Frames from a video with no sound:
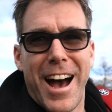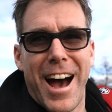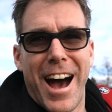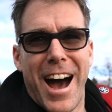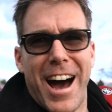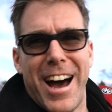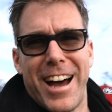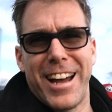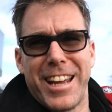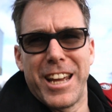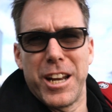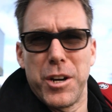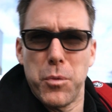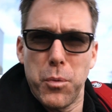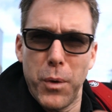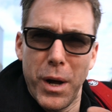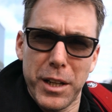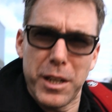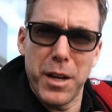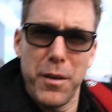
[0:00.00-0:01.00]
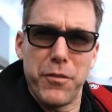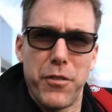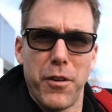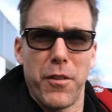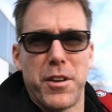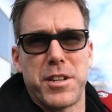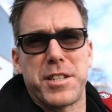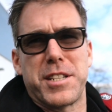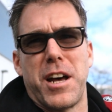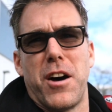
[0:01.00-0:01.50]
Hi and welcome from
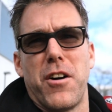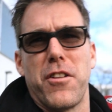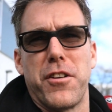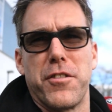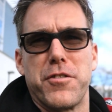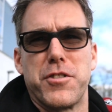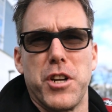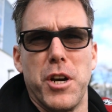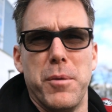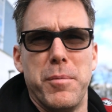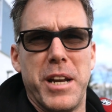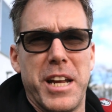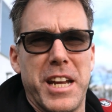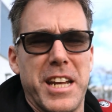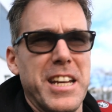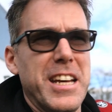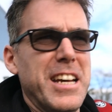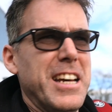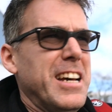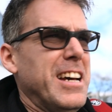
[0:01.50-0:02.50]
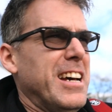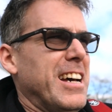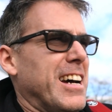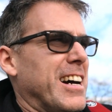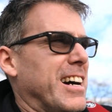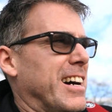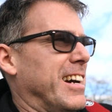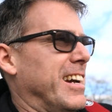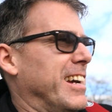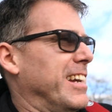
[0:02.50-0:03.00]
the south of Germany
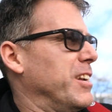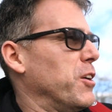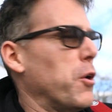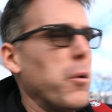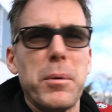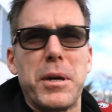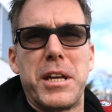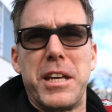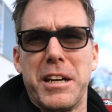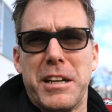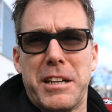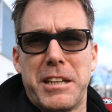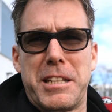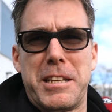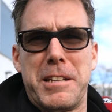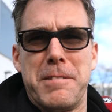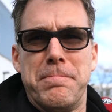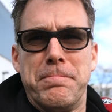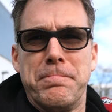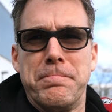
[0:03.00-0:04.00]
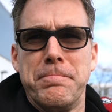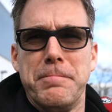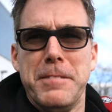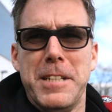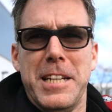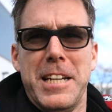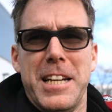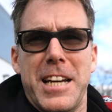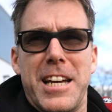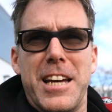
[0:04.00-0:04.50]
uh, in Umkirch.
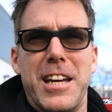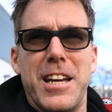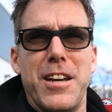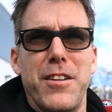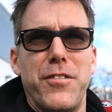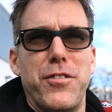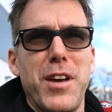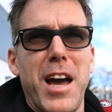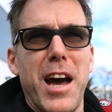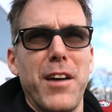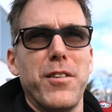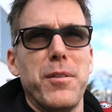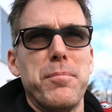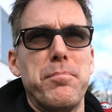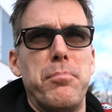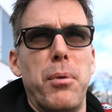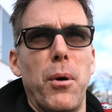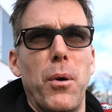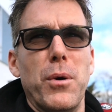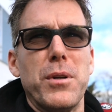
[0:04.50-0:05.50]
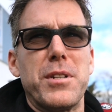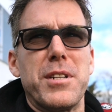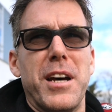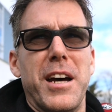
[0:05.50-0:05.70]
If you ever bought